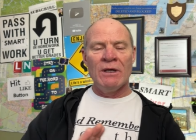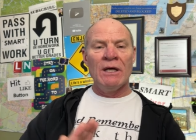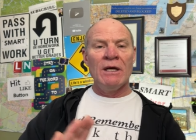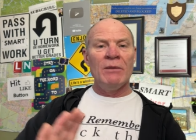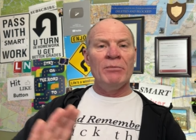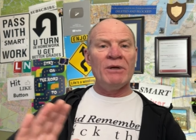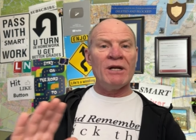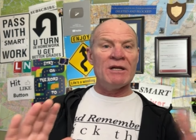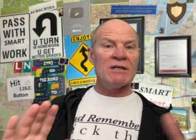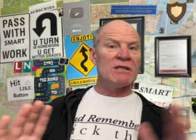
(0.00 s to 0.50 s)

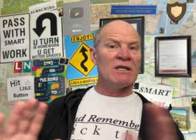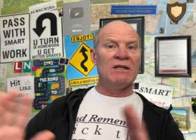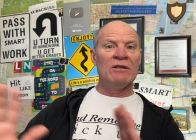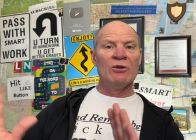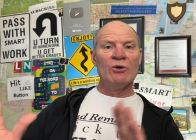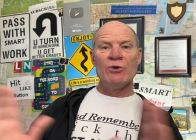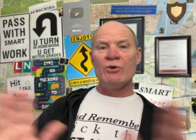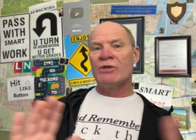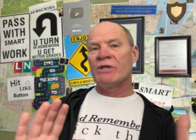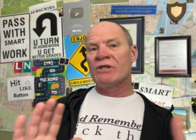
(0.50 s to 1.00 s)
because it
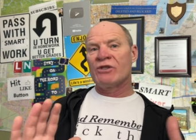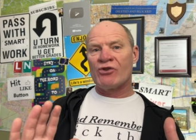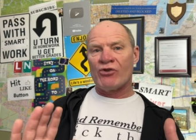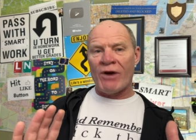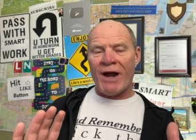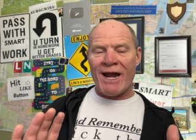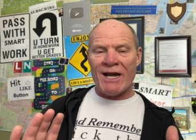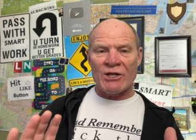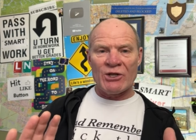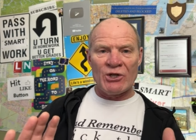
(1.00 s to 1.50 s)
loses
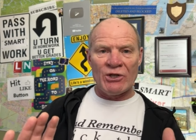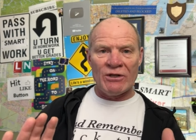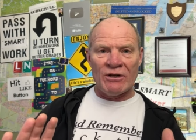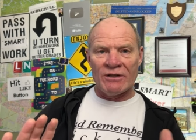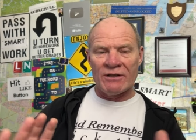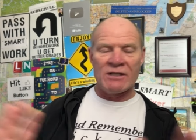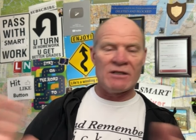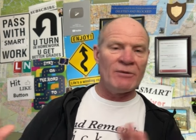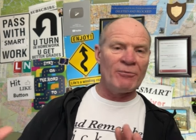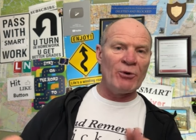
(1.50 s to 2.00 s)
traction on
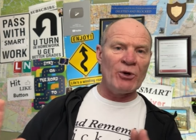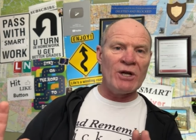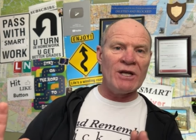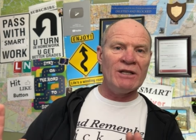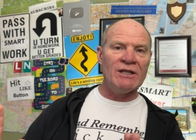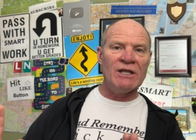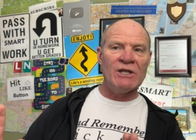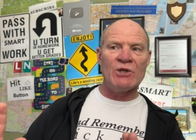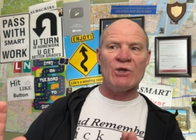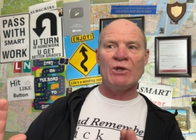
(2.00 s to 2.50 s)
slippery
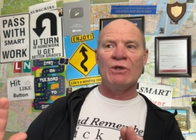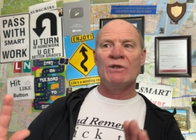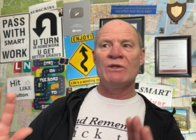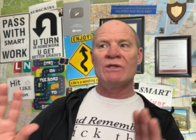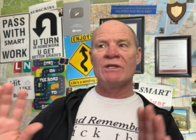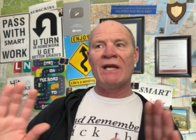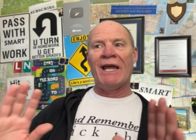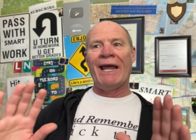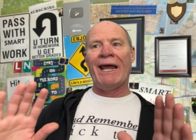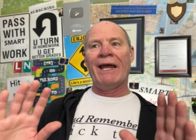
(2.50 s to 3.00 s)

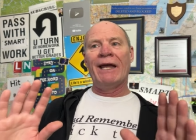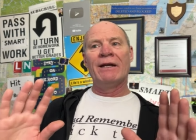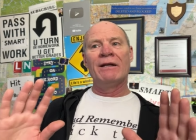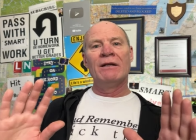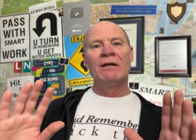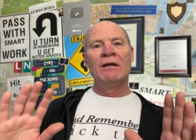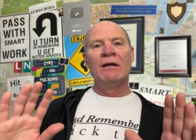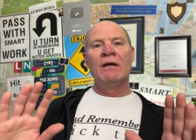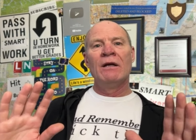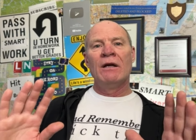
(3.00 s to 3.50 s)
conditions and
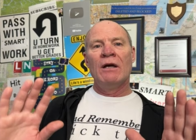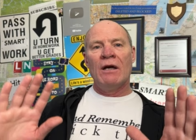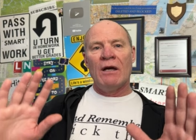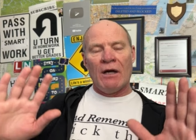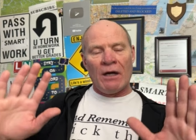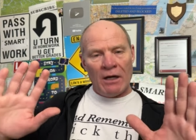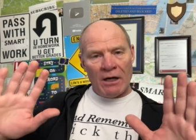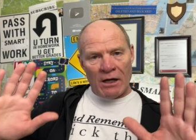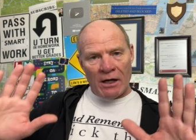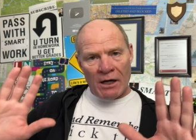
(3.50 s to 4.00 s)

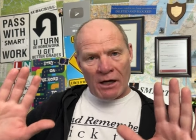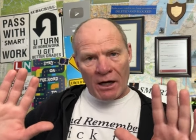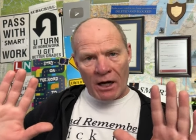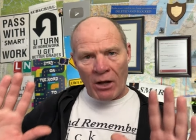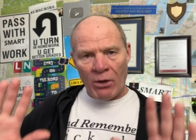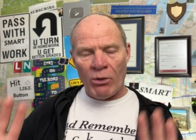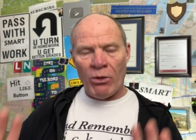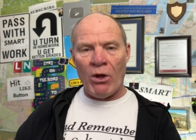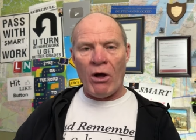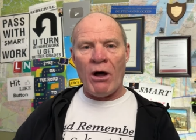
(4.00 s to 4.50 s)
a
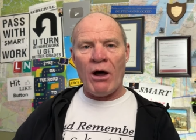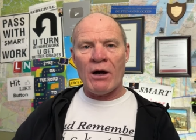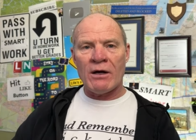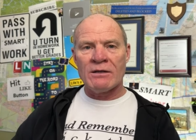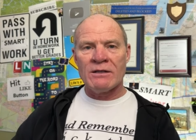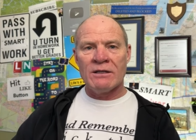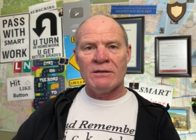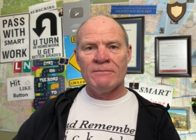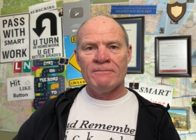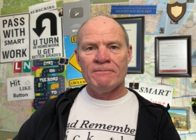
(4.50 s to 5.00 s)

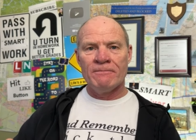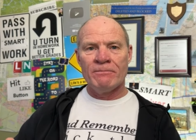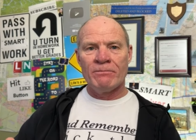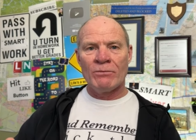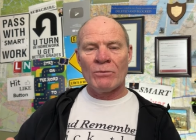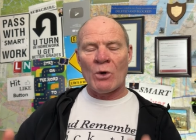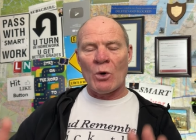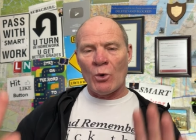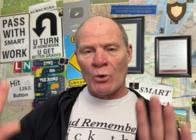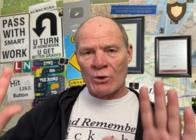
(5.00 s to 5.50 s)
locked
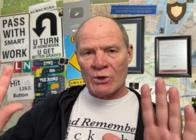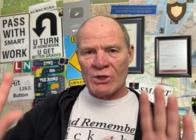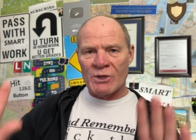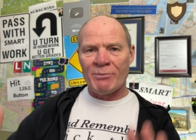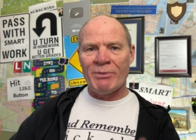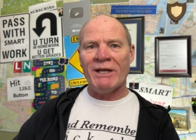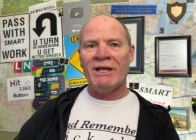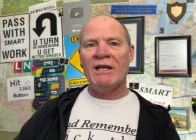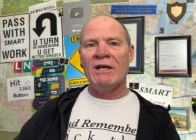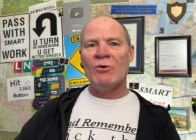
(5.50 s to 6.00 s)
or
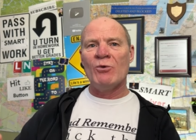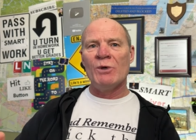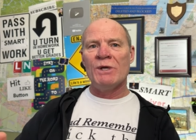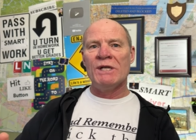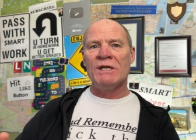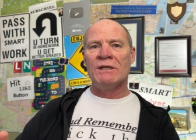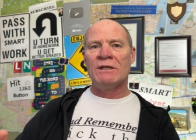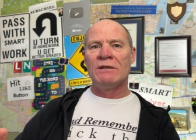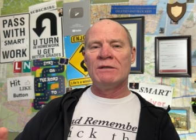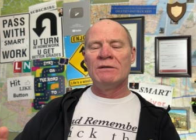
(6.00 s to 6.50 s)
spinning
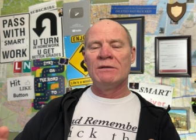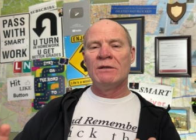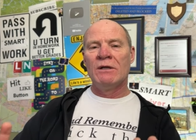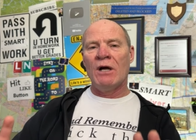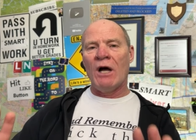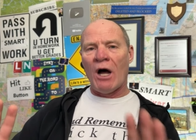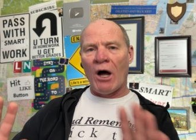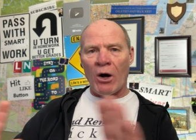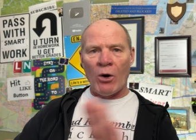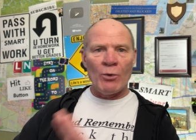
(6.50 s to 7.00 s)
wheel
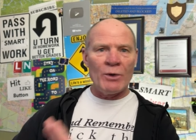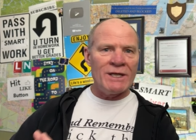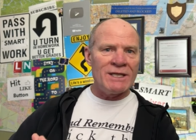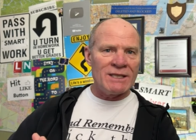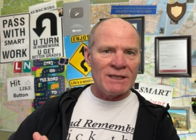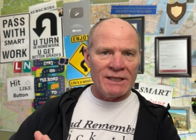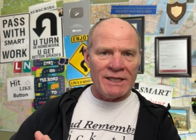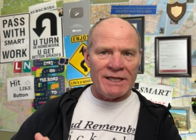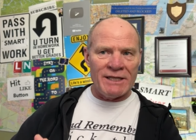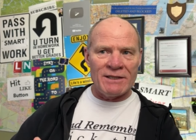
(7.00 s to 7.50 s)
always
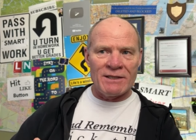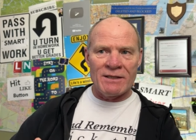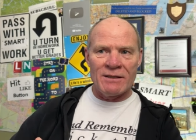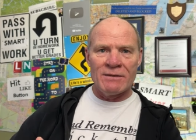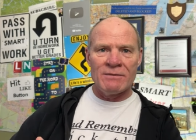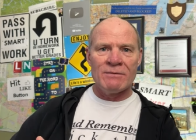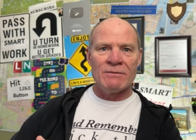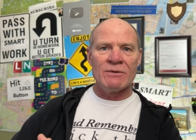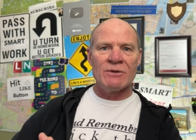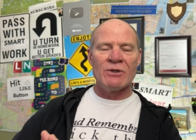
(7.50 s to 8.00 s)
leads.
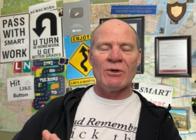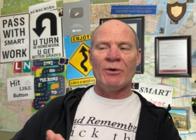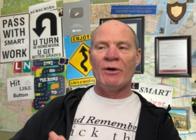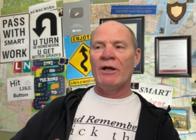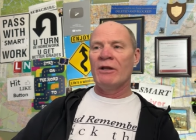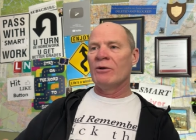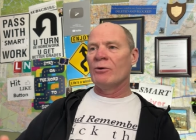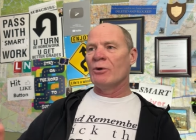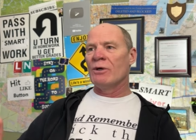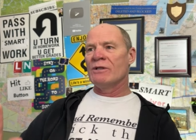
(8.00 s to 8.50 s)
So in
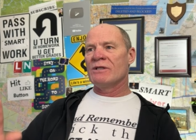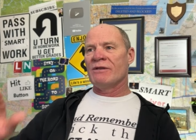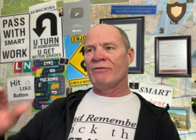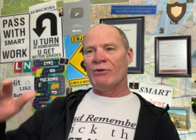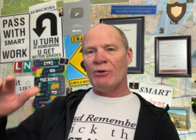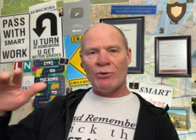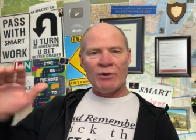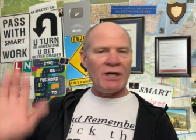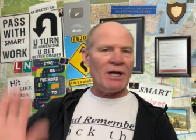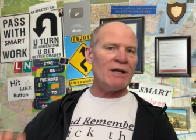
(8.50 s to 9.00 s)
other words, if
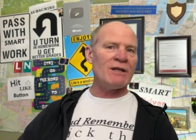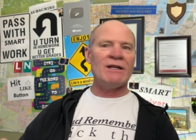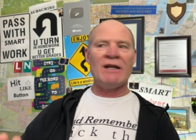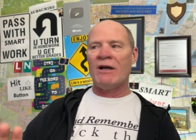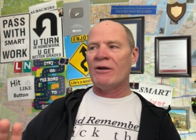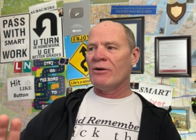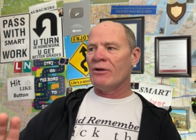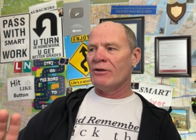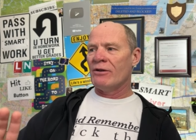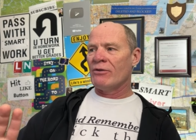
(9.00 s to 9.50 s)
you kick
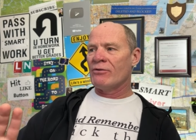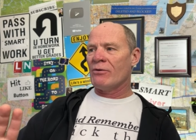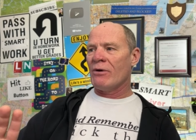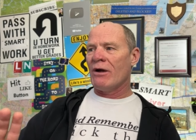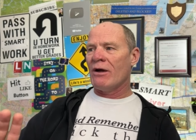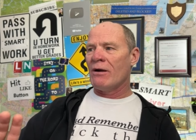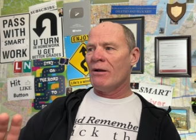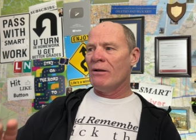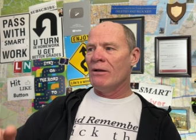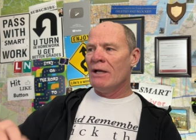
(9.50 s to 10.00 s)
down on the
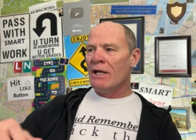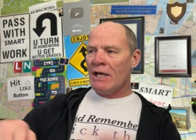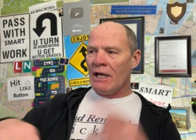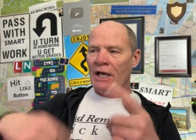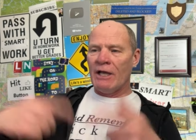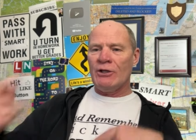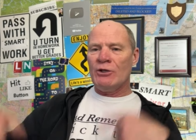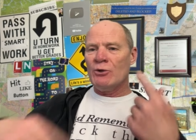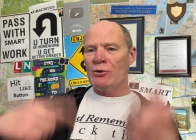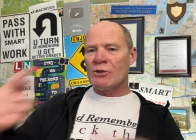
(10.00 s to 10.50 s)
throttle
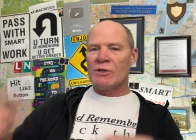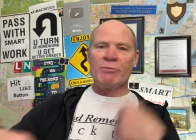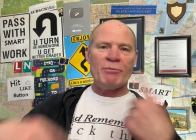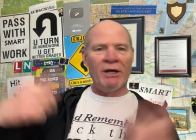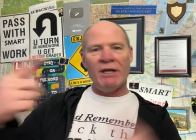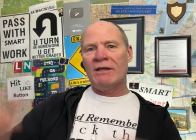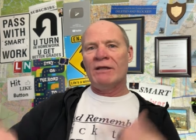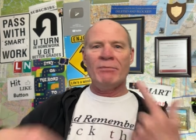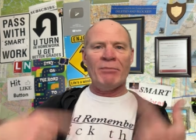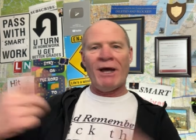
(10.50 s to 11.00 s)
and you
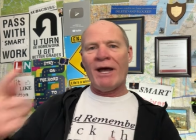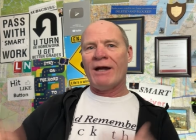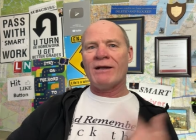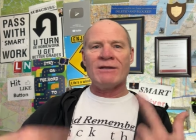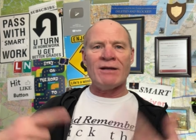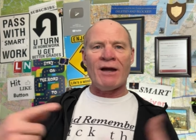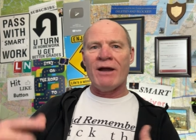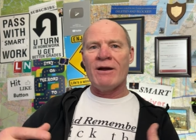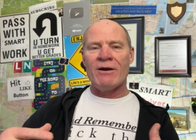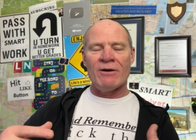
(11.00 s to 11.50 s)
spin the back
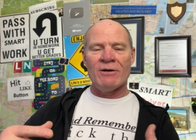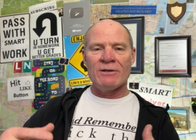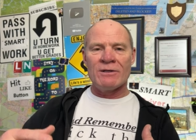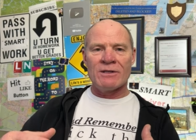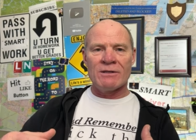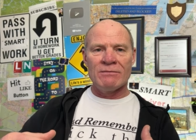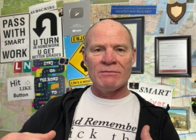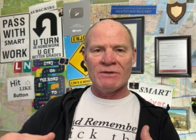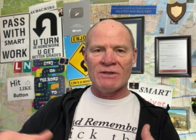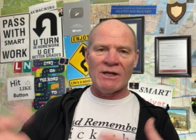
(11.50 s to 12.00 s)

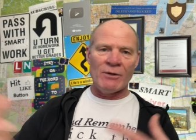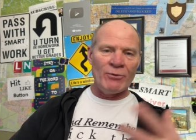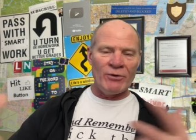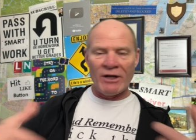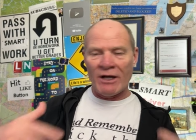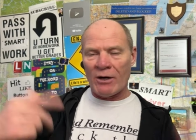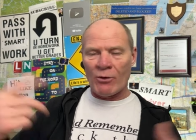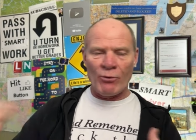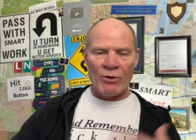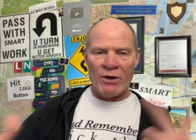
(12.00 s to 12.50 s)
tires, say we
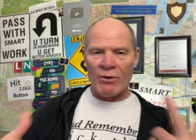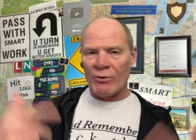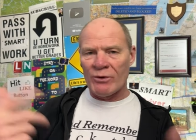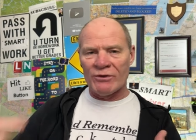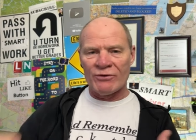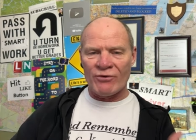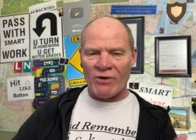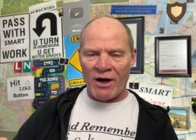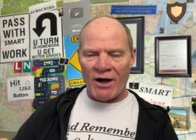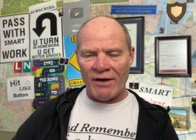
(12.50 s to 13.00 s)
got a rear wheel
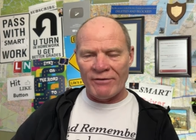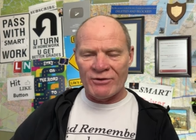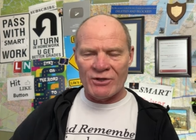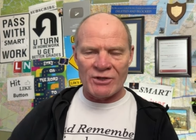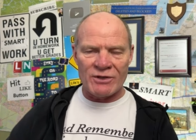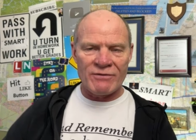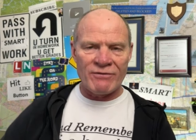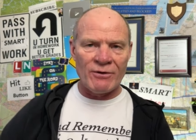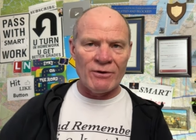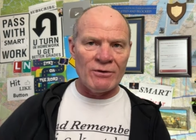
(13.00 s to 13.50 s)
drive
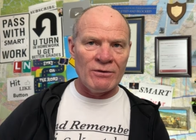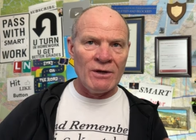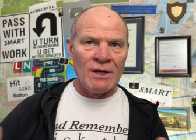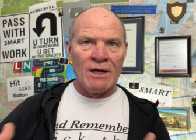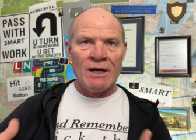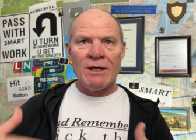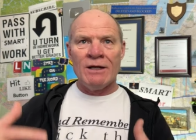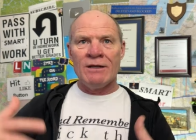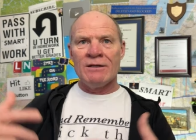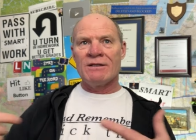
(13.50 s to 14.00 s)
just for
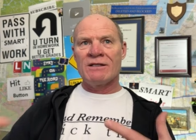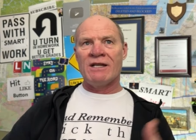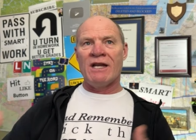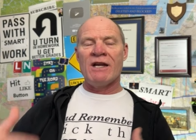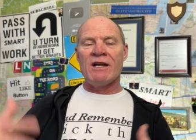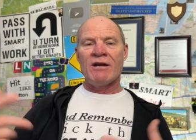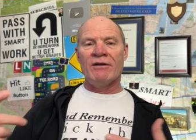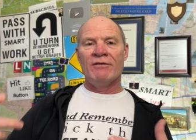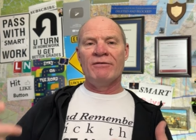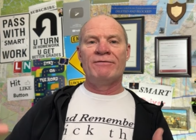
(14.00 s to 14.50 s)

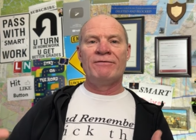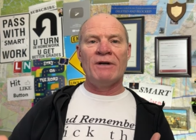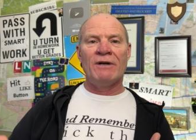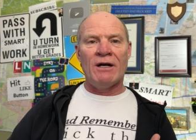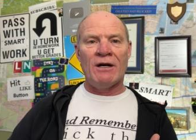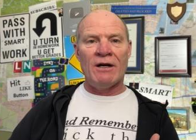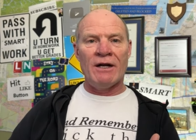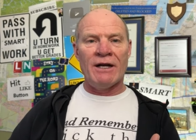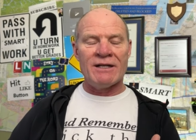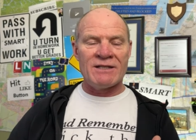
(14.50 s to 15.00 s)
sake of
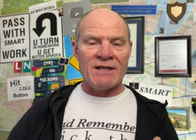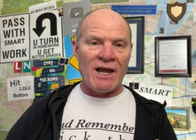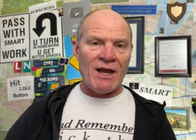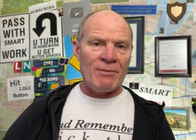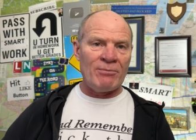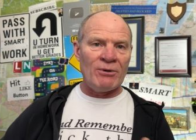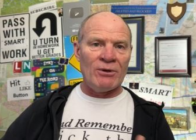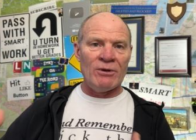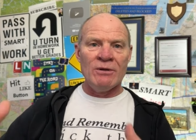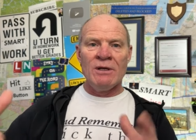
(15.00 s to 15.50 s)
uh,
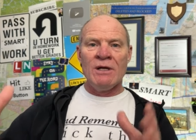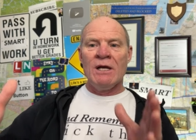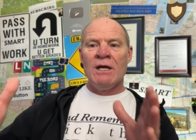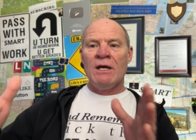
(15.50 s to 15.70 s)
example,